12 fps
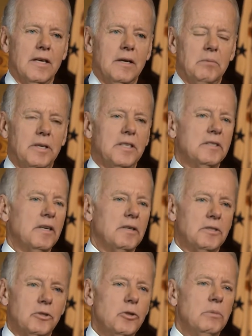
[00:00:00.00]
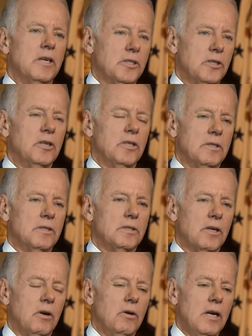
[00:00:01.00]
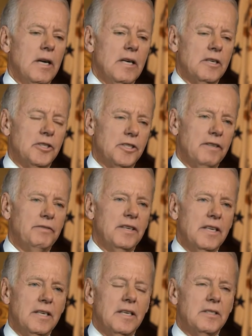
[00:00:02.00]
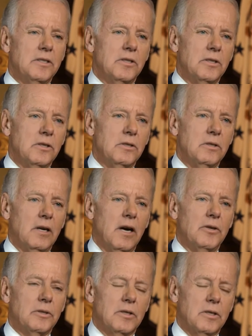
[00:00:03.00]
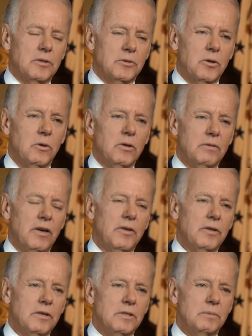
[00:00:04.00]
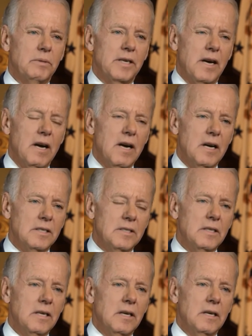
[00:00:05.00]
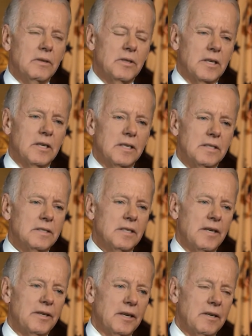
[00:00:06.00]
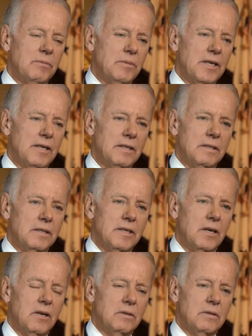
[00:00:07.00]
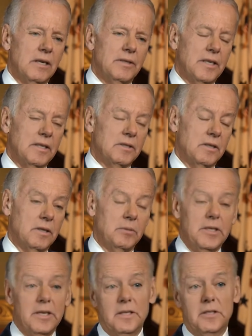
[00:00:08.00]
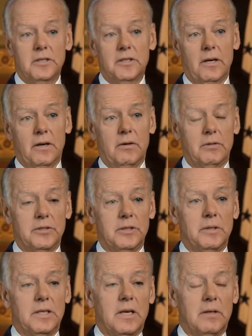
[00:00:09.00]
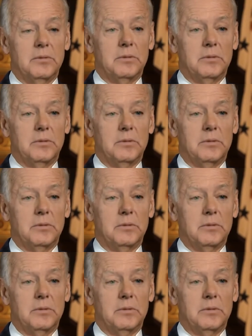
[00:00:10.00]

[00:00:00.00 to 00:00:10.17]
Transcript: but it's done too much good. So shifting it to other control of others beyond the Clintons, I think could be I think it's going to be necessary when she becomes